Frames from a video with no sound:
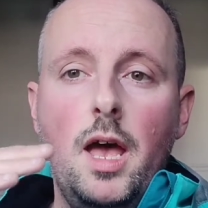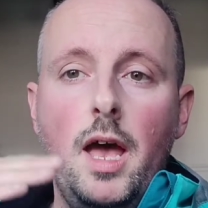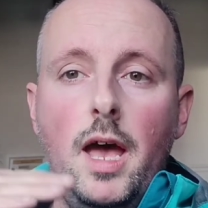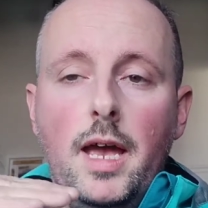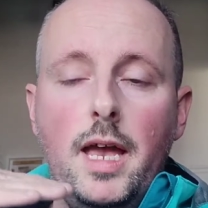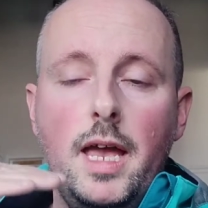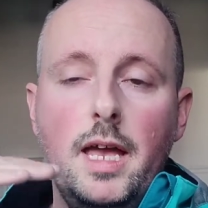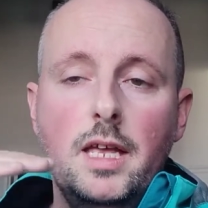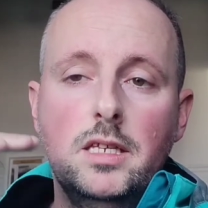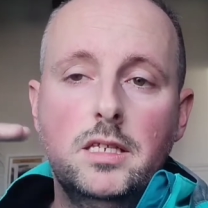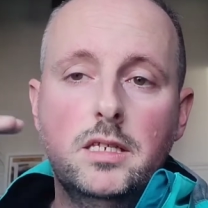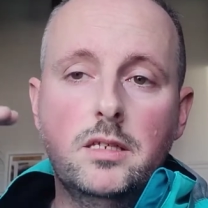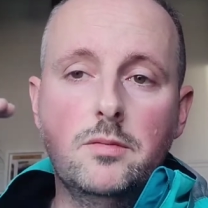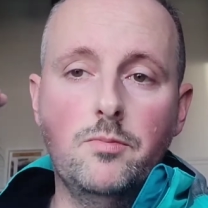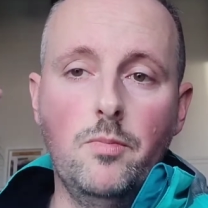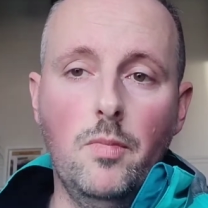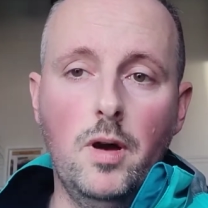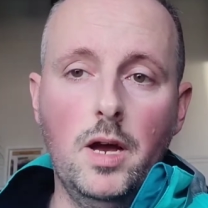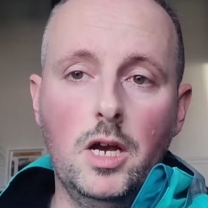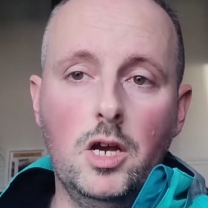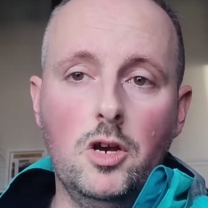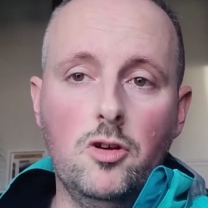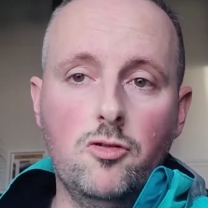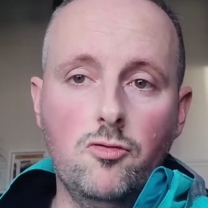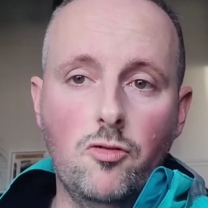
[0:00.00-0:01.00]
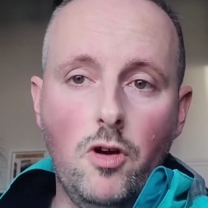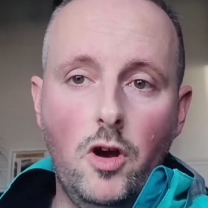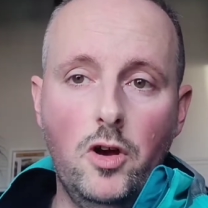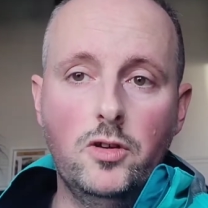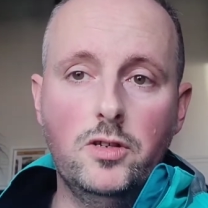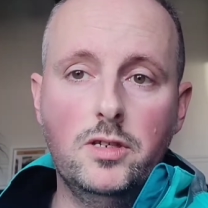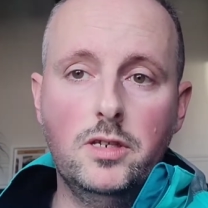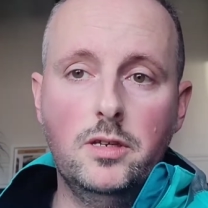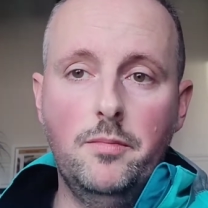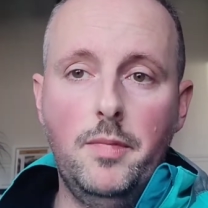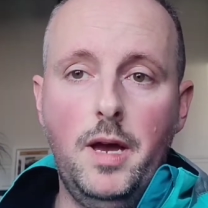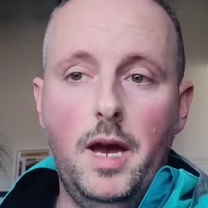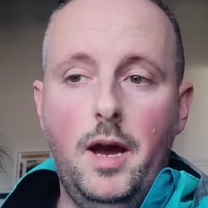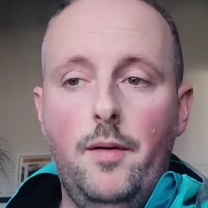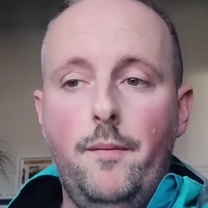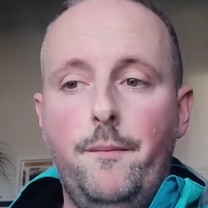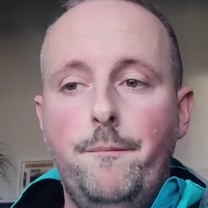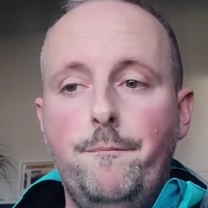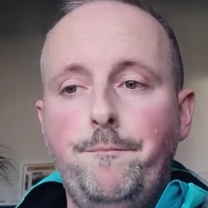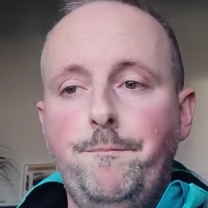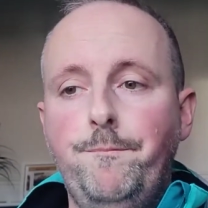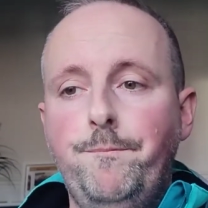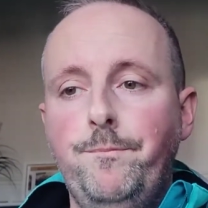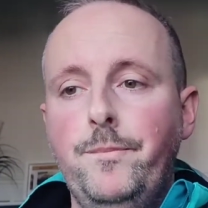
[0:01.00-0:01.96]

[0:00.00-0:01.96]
against my gross amount.